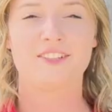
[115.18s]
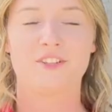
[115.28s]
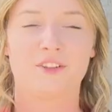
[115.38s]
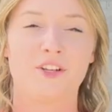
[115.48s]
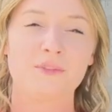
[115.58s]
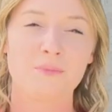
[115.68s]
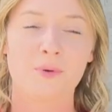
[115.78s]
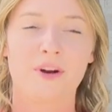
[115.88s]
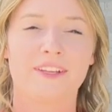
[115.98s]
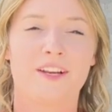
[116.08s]
to learn
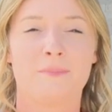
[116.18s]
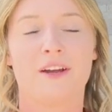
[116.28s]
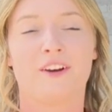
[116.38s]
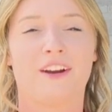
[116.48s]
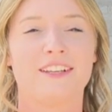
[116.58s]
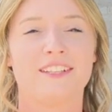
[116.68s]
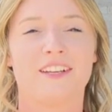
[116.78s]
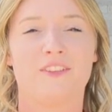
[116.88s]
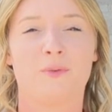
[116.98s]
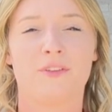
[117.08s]
more and get a better idea
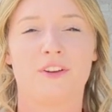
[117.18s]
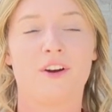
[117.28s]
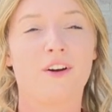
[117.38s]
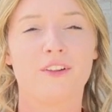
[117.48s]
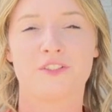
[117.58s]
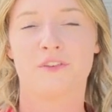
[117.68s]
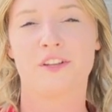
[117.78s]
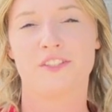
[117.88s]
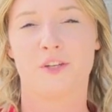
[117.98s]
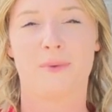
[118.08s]
of what the College of
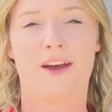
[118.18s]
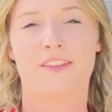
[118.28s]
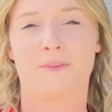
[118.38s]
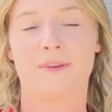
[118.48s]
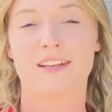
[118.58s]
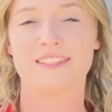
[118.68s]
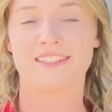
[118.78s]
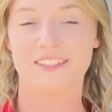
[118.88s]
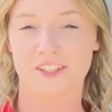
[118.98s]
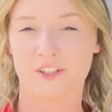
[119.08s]
Osteopathic Medicine
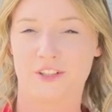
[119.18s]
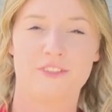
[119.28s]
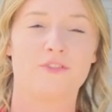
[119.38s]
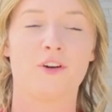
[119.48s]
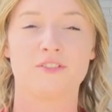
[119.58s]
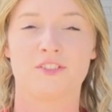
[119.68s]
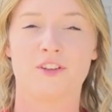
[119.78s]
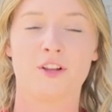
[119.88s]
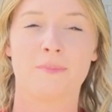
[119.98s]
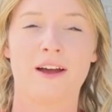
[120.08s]
here in Great Falls is
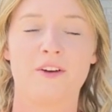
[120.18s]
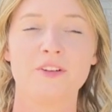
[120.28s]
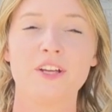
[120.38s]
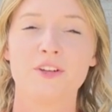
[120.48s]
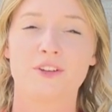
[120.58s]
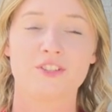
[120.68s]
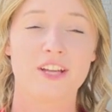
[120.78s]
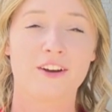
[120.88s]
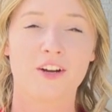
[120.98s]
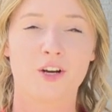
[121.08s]
all about, you can
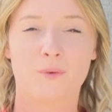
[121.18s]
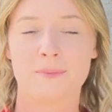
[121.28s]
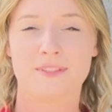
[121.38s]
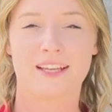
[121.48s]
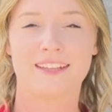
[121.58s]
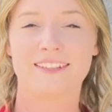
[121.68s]
check out our website at